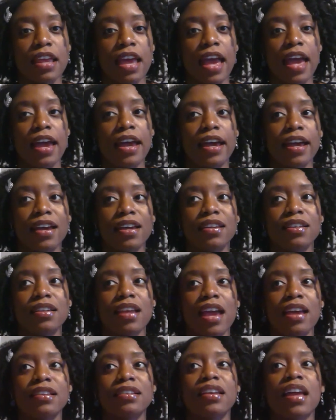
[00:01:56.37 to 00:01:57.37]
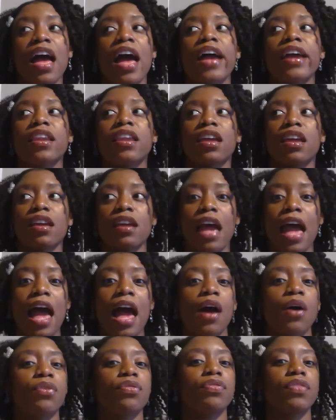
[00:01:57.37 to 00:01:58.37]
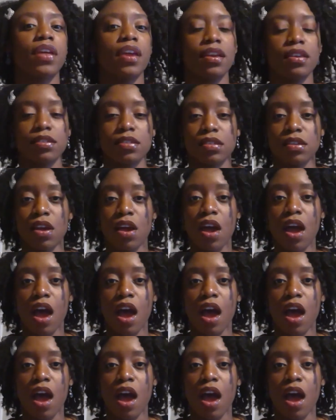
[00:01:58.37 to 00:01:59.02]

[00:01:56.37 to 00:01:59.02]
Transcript: and guiding how things